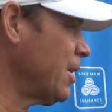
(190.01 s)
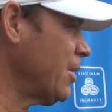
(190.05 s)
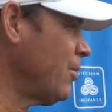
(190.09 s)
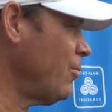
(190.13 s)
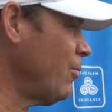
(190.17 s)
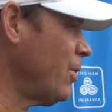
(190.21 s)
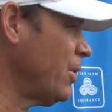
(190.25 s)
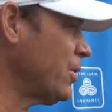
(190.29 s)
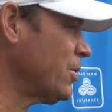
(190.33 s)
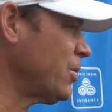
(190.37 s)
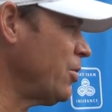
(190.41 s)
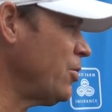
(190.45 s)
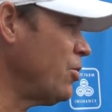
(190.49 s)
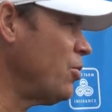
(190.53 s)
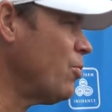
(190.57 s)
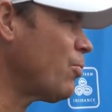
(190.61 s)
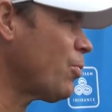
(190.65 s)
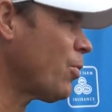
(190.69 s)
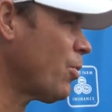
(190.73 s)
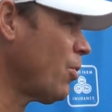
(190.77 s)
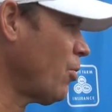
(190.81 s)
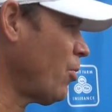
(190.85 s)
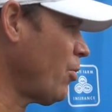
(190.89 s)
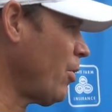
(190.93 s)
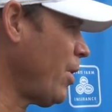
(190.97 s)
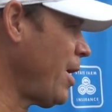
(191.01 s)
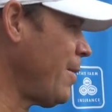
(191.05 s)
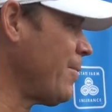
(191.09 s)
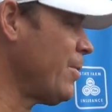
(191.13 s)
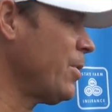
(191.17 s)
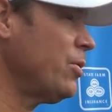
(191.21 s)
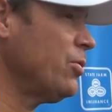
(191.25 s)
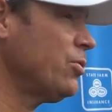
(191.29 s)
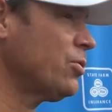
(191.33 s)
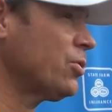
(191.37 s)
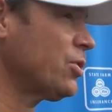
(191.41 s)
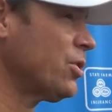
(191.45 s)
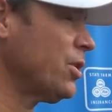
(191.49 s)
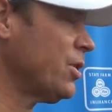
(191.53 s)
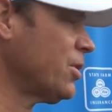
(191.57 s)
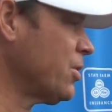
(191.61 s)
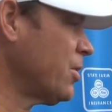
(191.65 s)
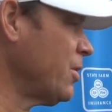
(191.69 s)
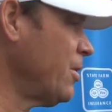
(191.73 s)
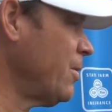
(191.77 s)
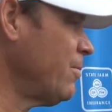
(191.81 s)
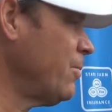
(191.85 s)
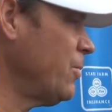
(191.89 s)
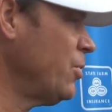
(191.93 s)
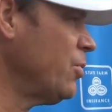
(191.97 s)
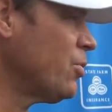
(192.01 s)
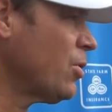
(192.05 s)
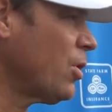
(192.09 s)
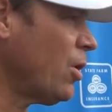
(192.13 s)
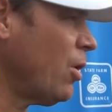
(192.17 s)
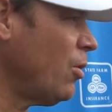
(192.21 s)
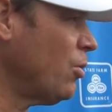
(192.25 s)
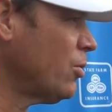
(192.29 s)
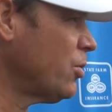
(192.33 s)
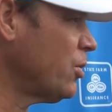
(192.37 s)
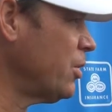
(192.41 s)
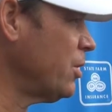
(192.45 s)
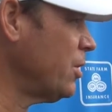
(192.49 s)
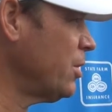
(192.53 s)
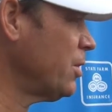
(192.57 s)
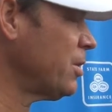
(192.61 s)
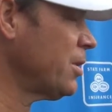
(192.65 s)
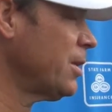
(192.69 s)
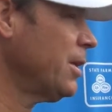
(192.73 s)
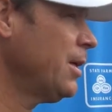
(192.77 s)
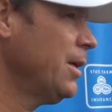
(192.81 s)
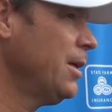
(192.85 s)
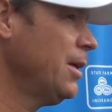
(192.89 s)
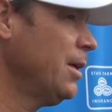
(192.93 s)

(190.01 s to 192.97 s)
I mean, it's a new program, a new system, new coaches,